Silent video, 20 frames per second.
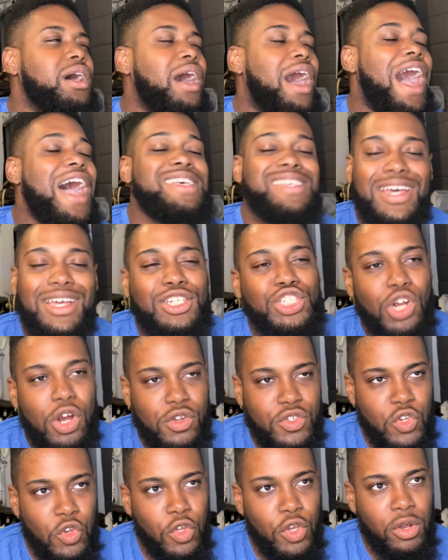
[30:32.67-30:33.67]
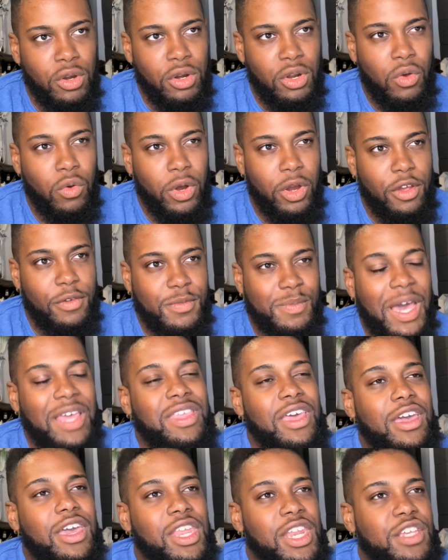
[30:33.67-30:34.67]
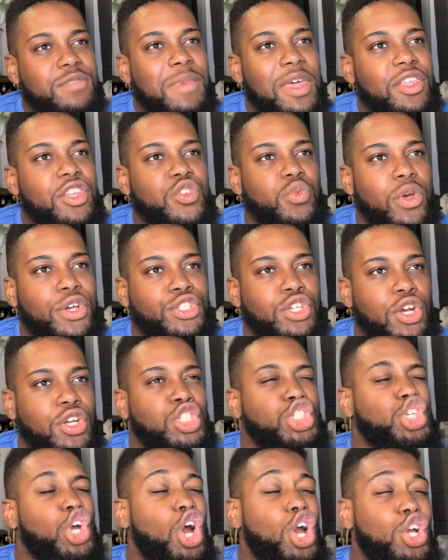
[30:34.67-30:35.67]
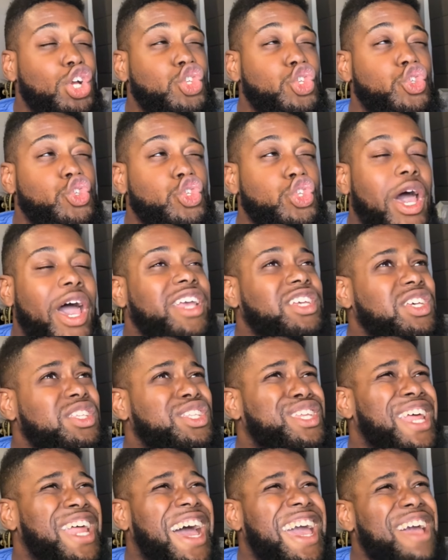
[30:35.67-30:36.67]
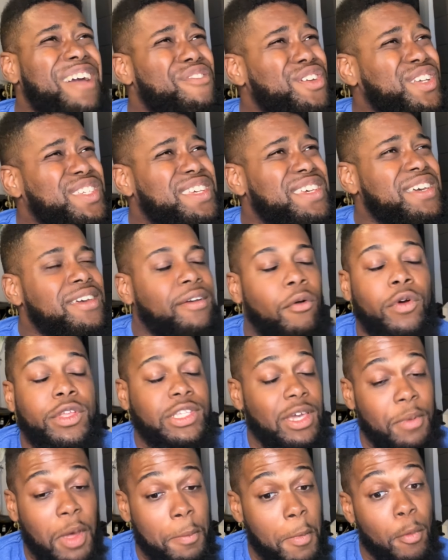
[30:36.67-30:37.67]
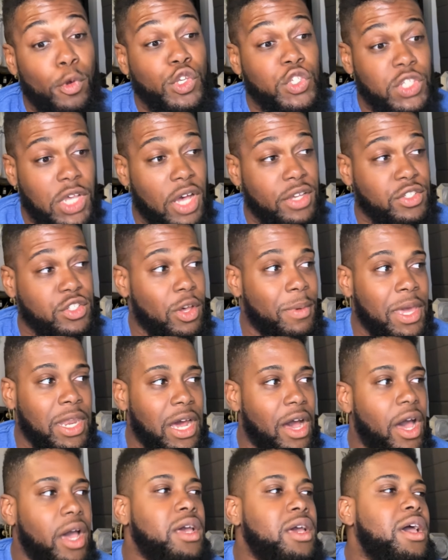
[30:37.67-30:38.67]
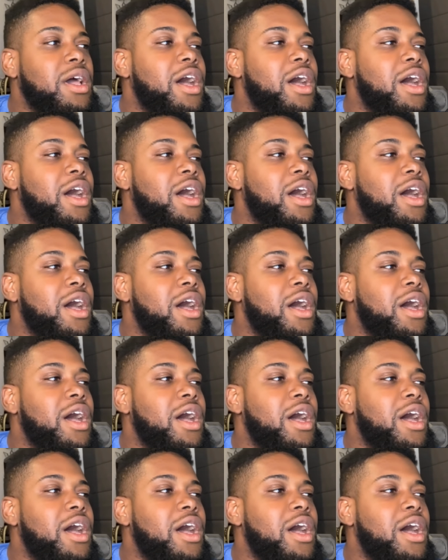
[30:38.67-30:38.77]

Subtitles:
I said sharks earlier in aquariums, but I think it is mainly just whale sharks. Sharks, actually, did I ever see? Once again, my memory sucks. I may not.